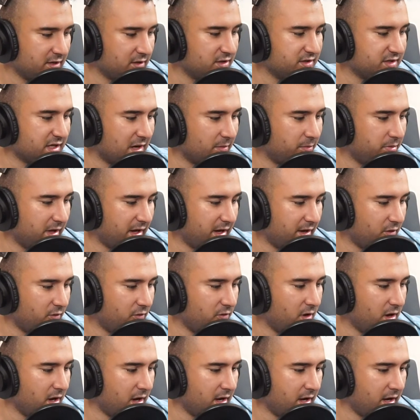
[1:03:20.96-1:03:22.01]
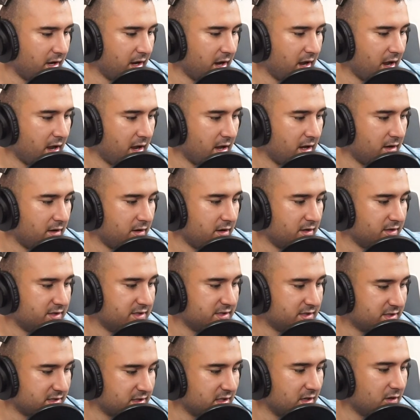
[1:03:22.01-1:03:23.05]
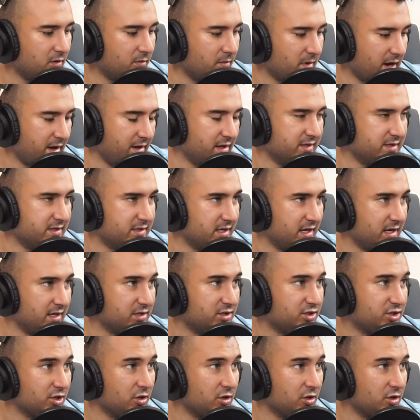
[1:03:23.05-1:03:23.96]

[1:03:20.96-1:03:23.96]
Steelers are playing away, and they're still -6.